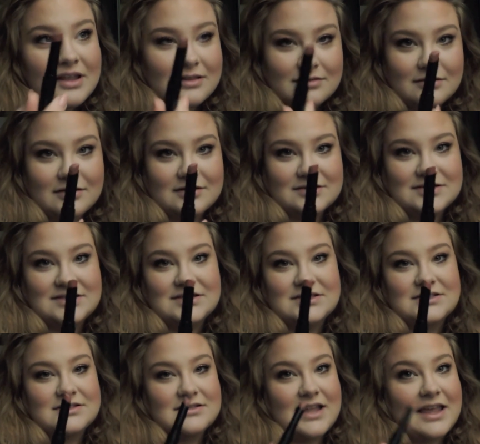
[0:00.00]
It
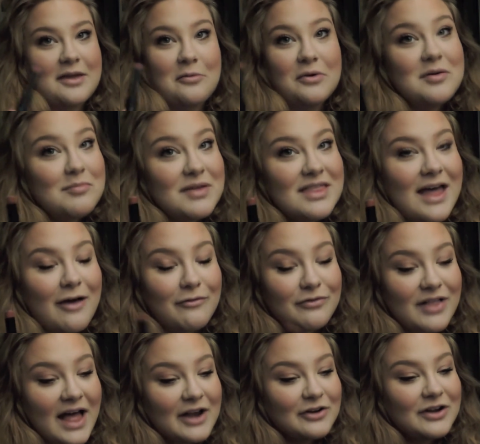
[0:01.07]
looks like it wouldn't be that
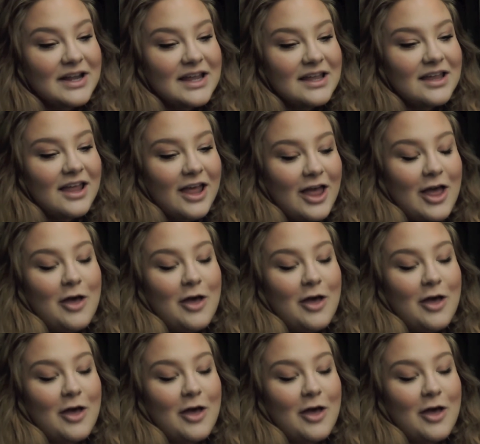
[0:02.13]
flattering,